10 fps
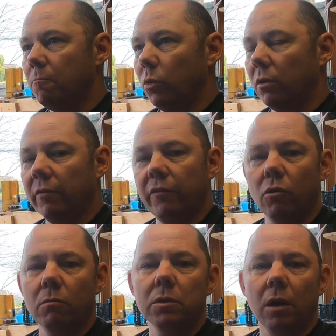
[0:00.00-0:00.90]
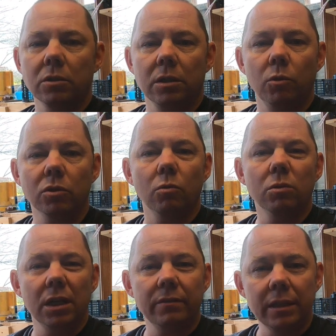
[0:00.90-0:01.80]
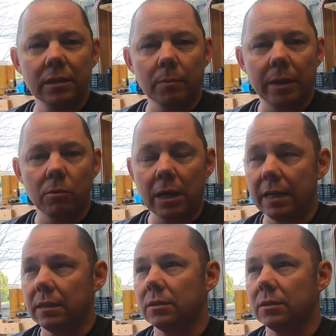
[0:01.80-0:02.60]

were on the forums asking what sort of TVs that people get,